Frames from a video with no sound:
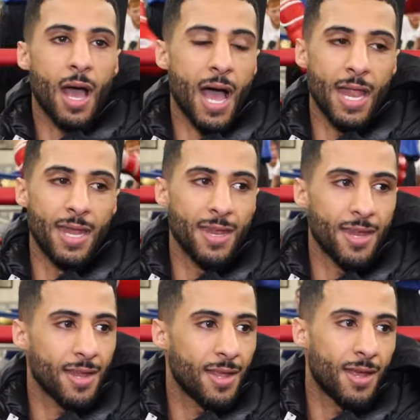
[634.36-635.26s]
And
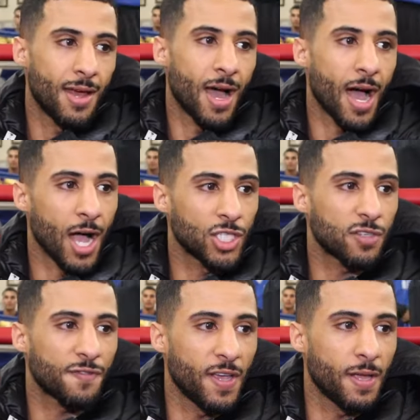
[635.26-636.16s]
I
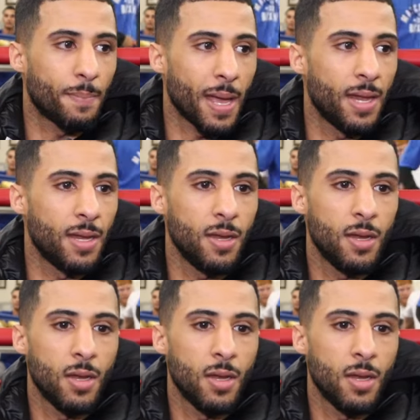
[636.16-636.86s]
just think Ben,